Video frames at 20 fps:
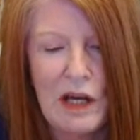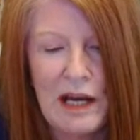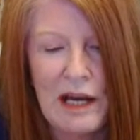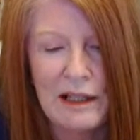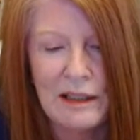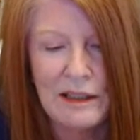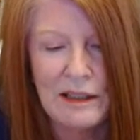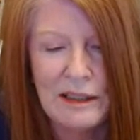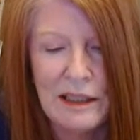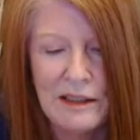to
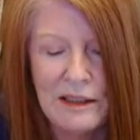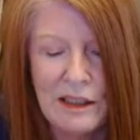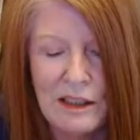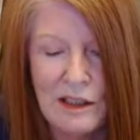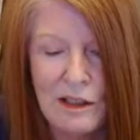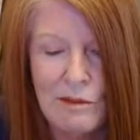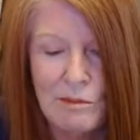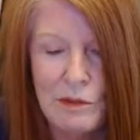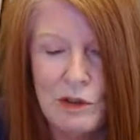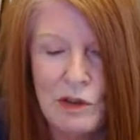
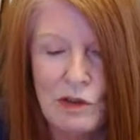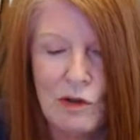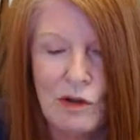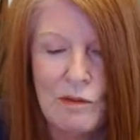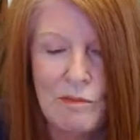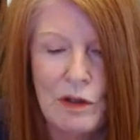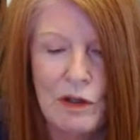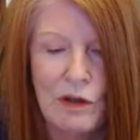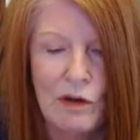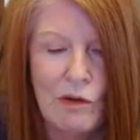access and
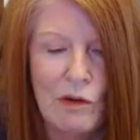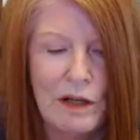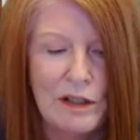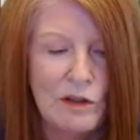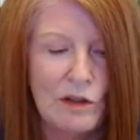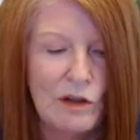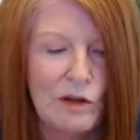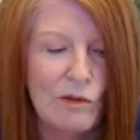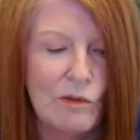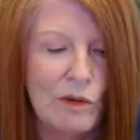absorb the
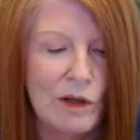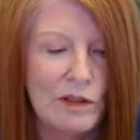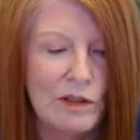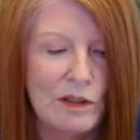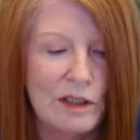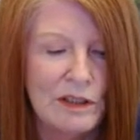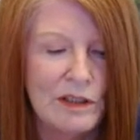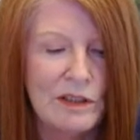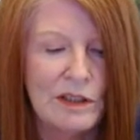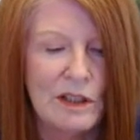greater
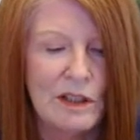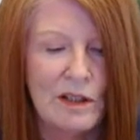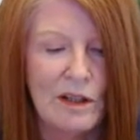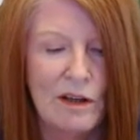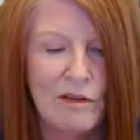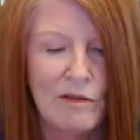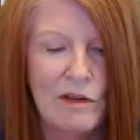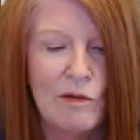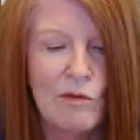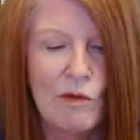awareness
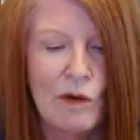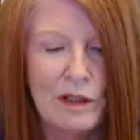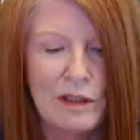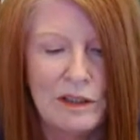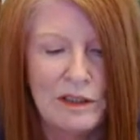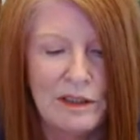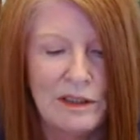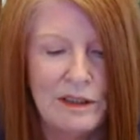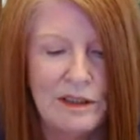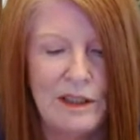of the
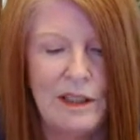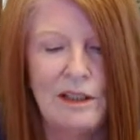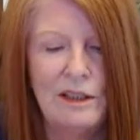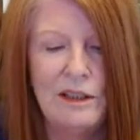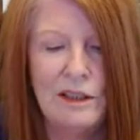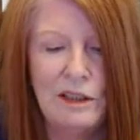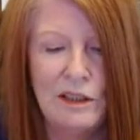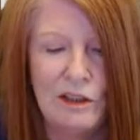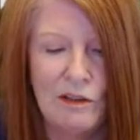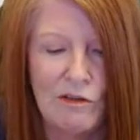oneness that
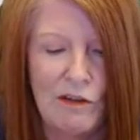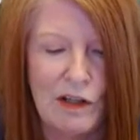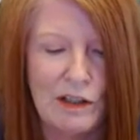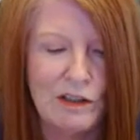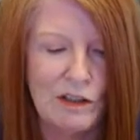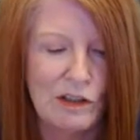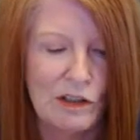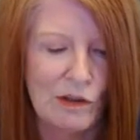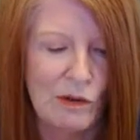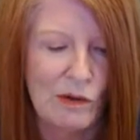is
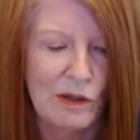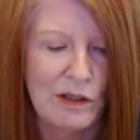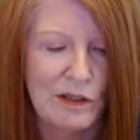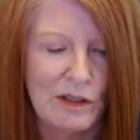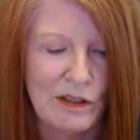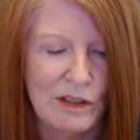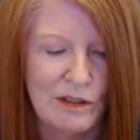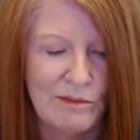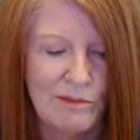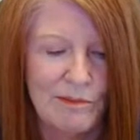divine
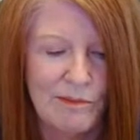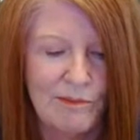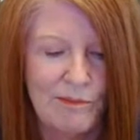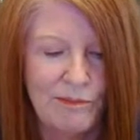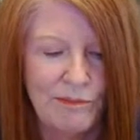source.